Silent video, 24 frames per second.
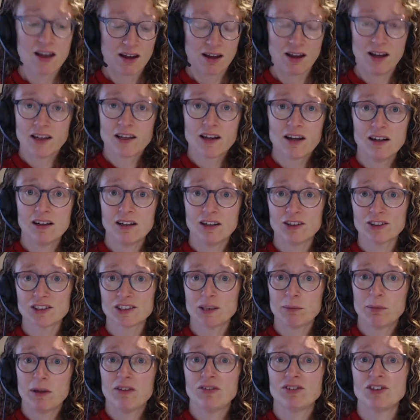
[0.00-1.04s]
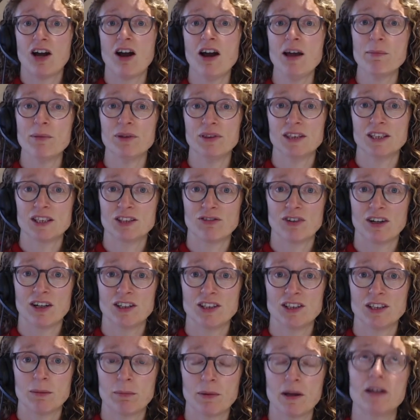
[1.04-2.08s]
I kind of lost a bit of time in this
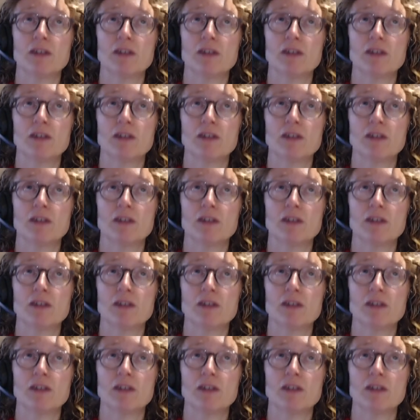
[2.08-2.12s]
friendship.